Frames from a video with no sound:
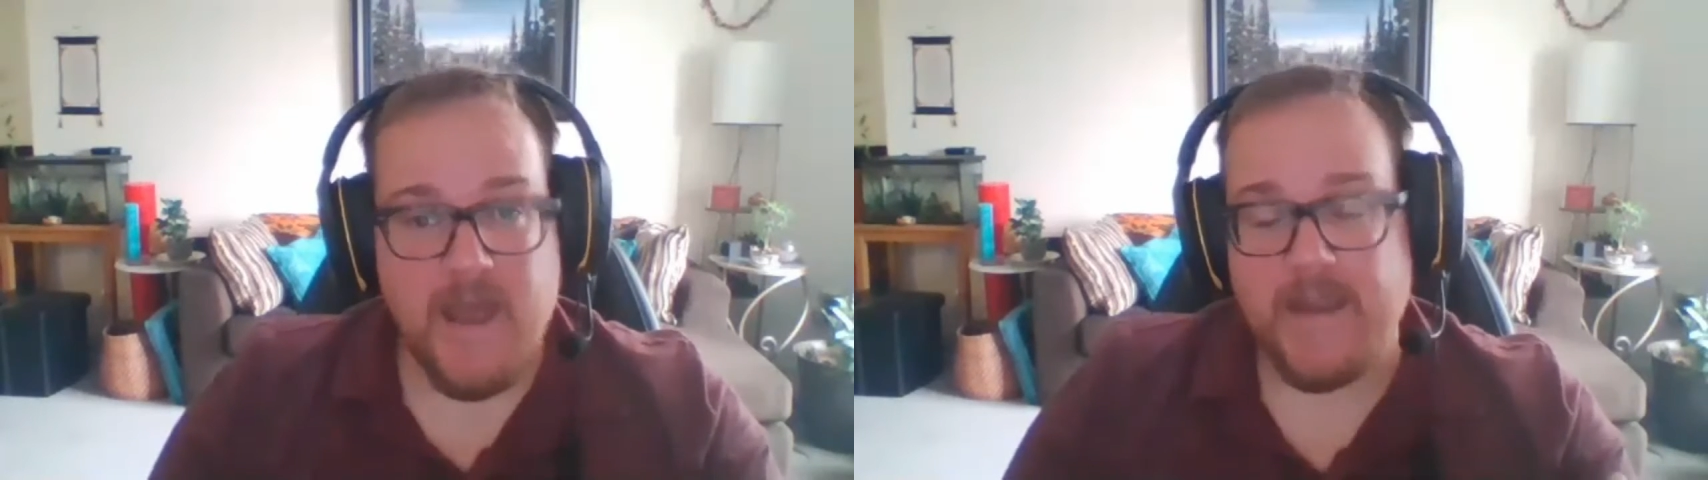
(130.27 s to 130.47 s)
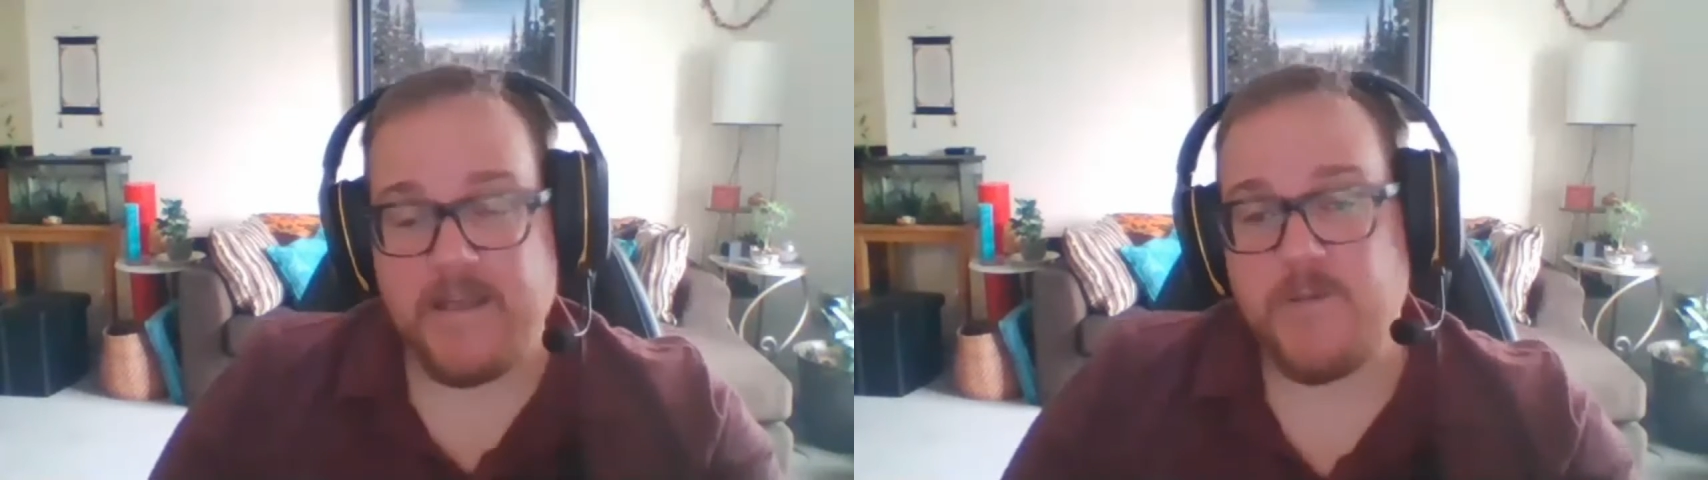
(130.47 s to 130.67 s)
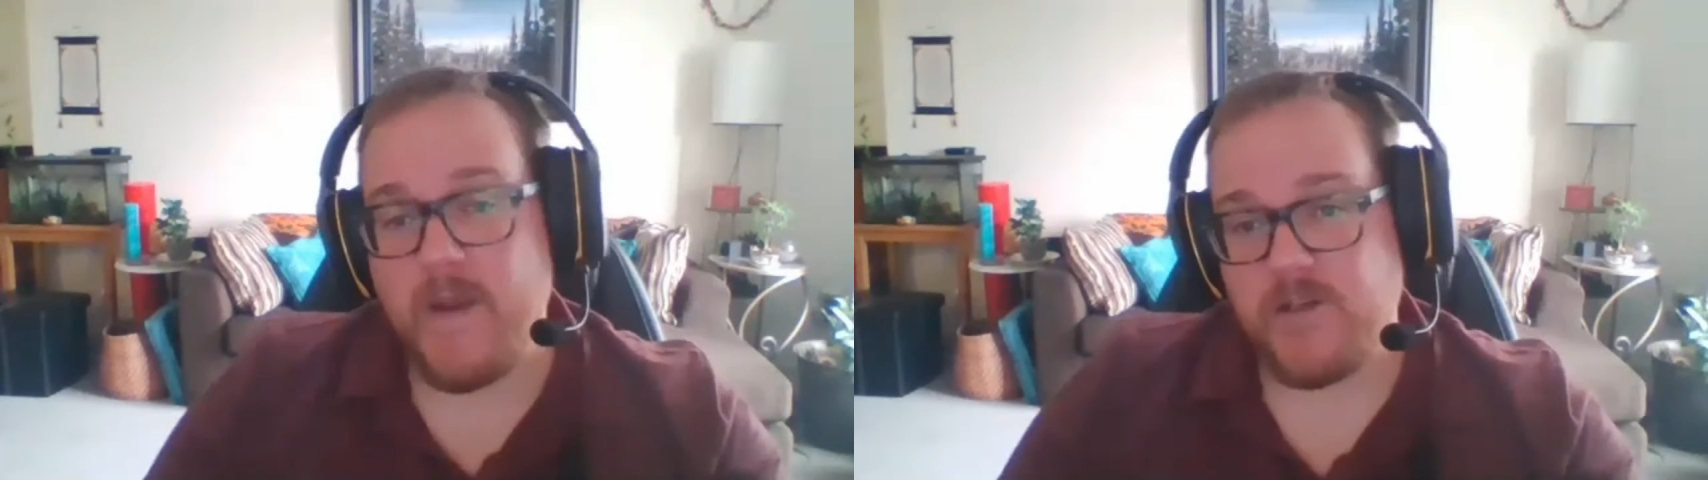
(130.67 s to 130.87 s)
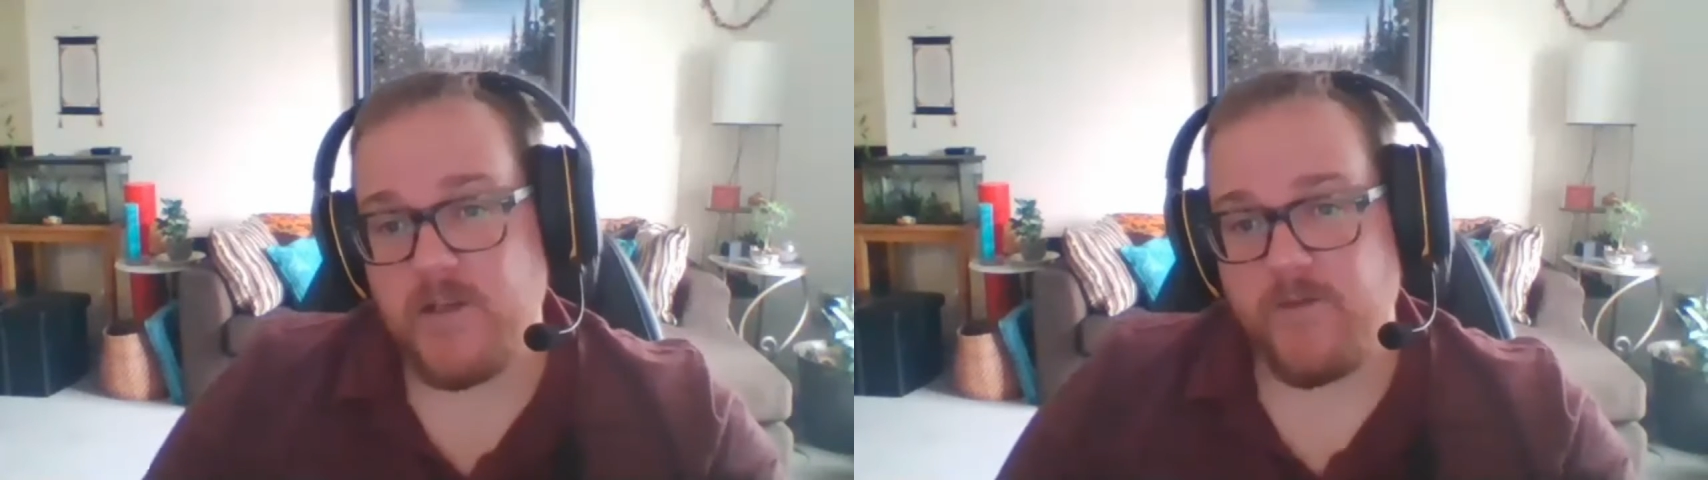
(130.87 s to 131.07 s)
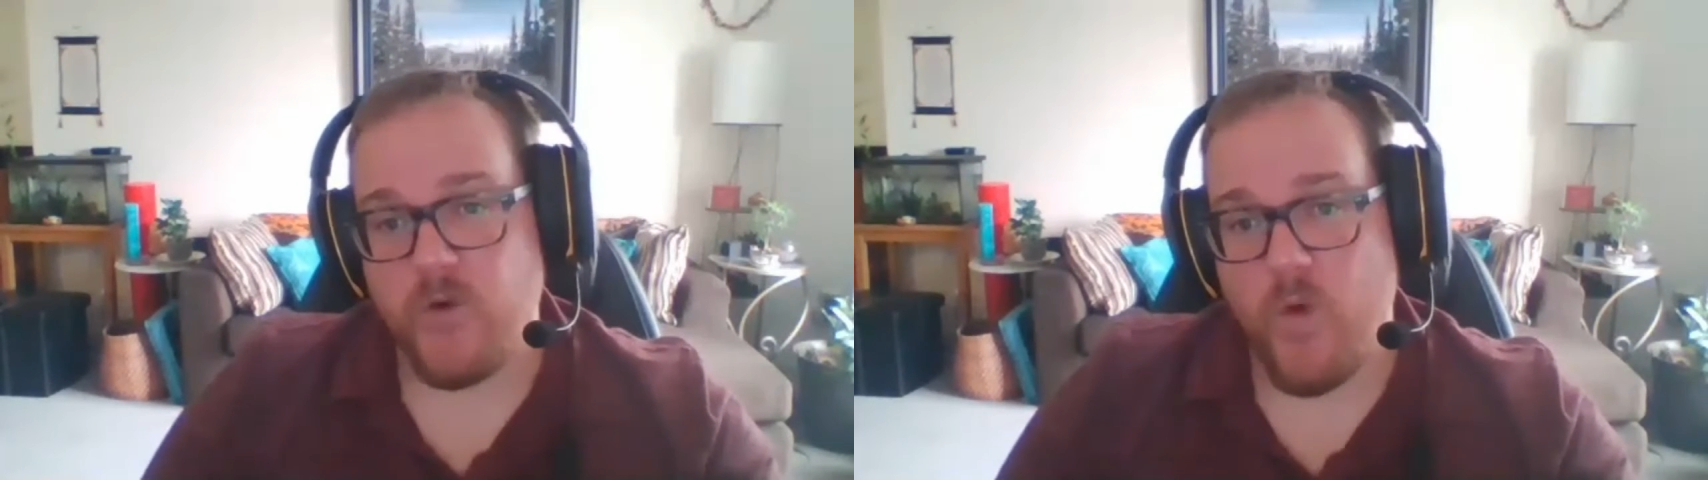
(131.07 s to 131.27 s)
And
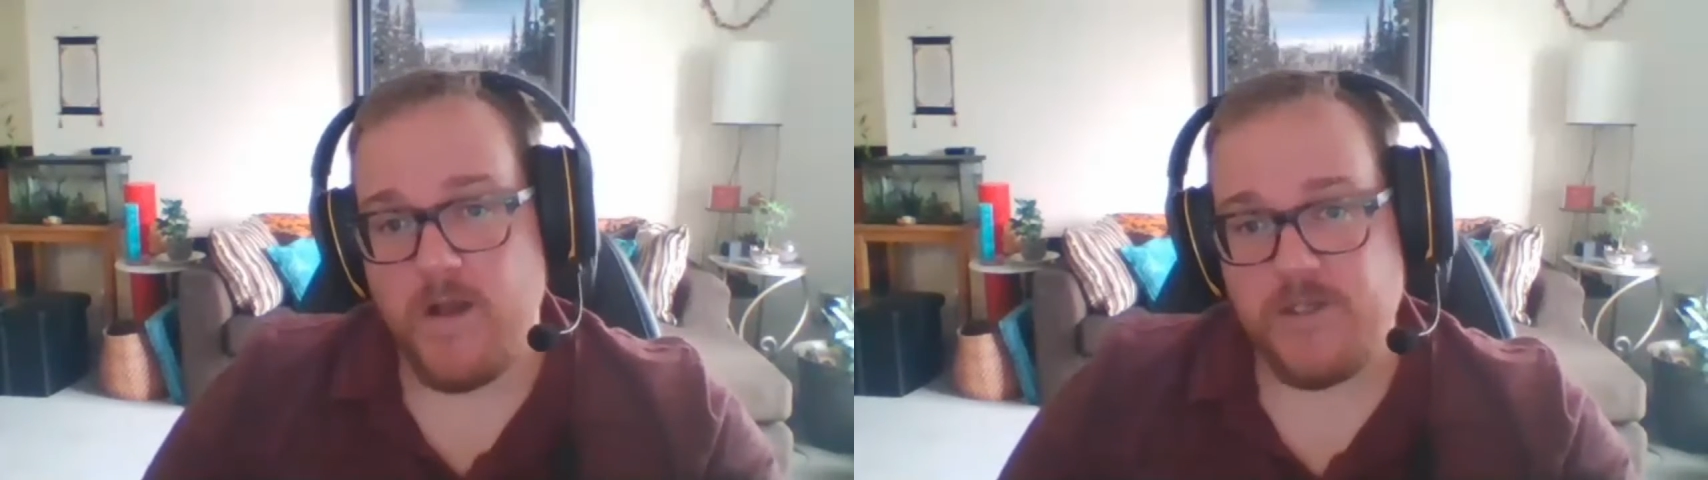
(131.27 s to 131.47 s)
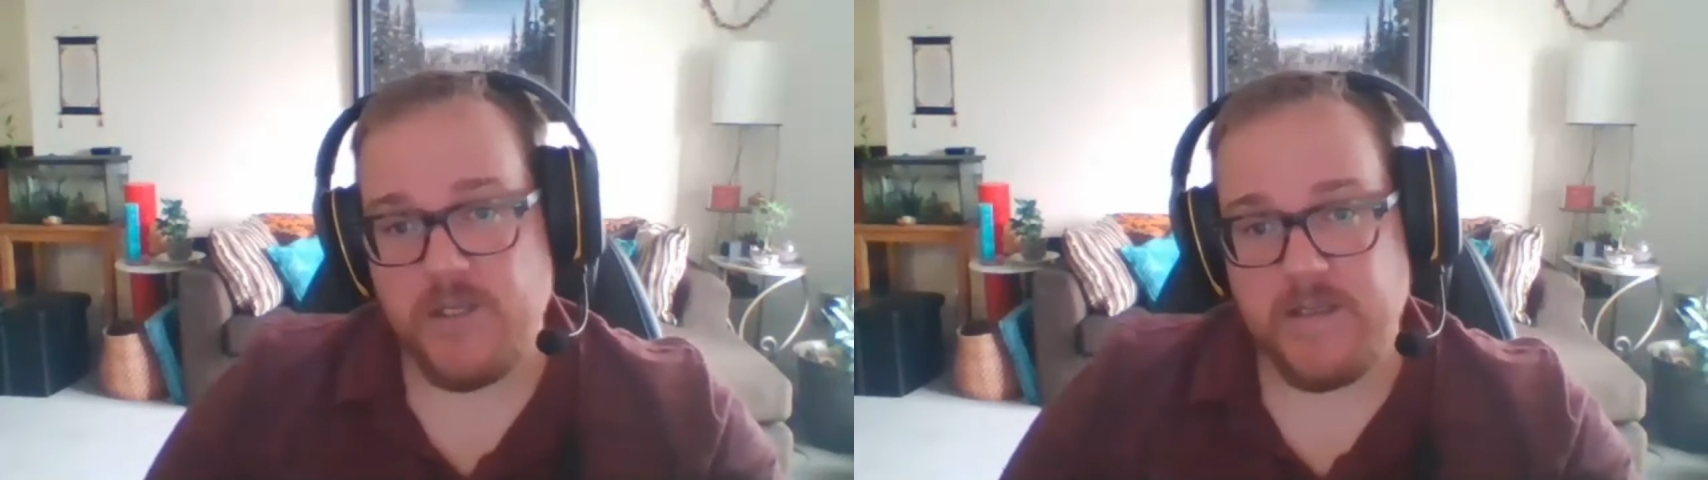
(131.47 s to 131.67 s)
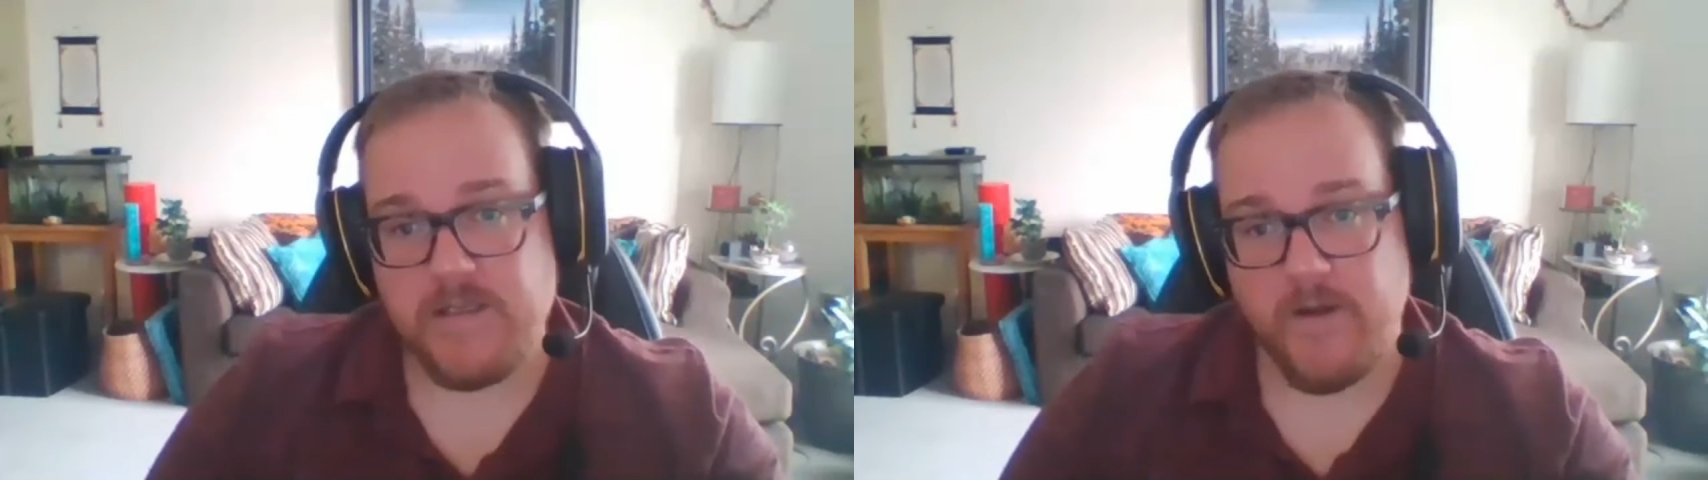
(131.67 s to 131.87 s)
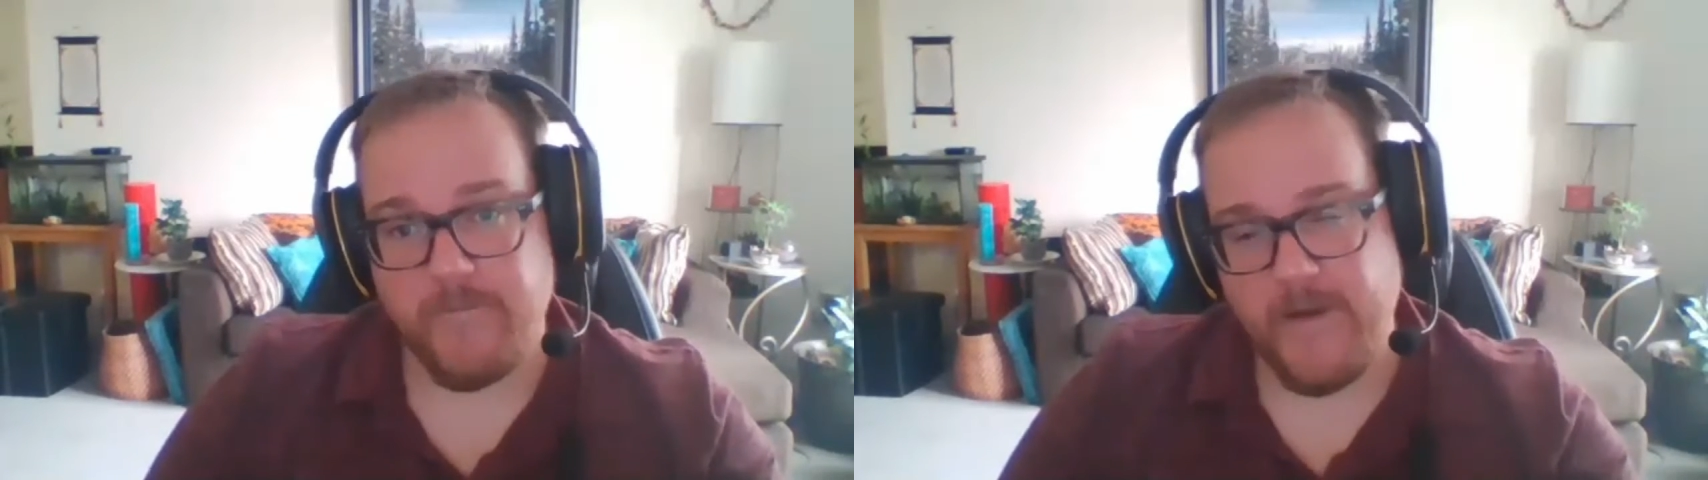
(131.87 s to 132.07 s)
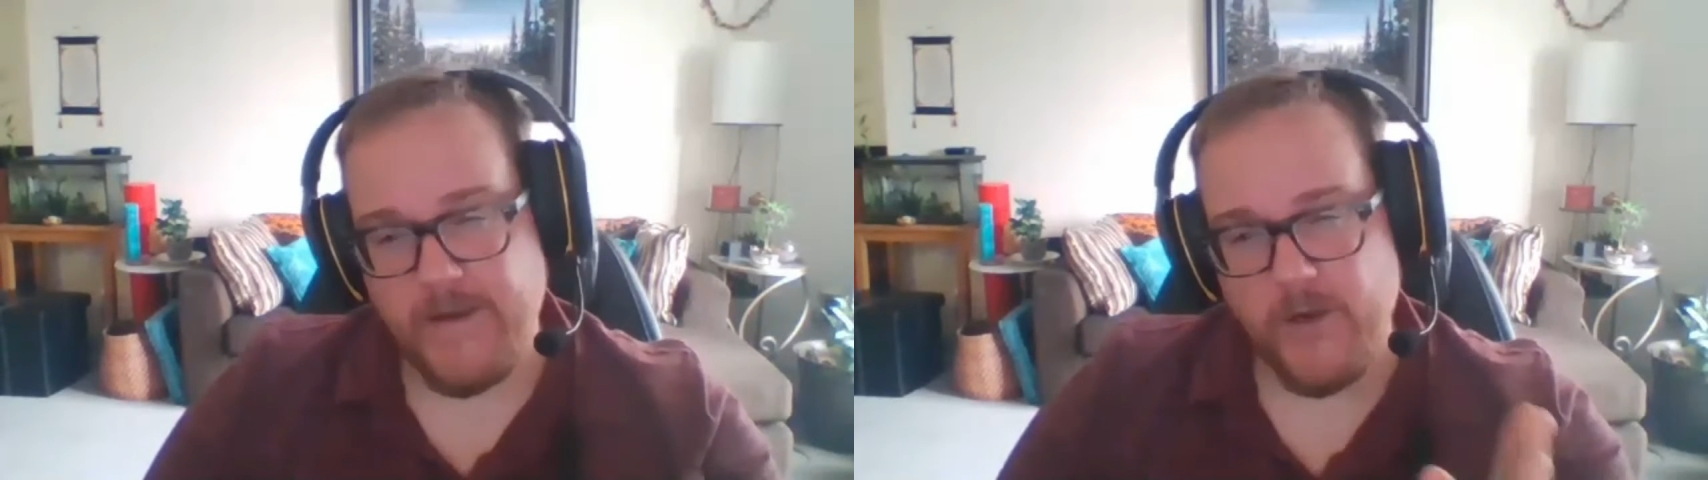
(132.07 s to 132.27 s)
especially if you're watching this
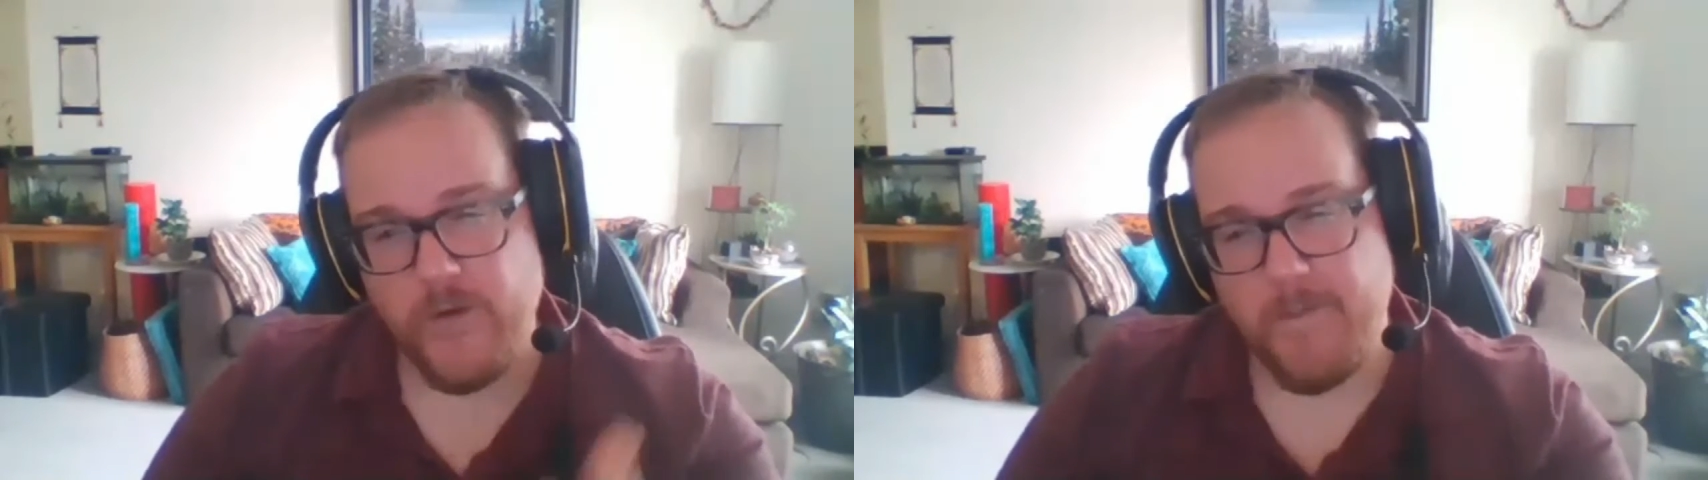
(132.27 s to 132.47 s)
on video,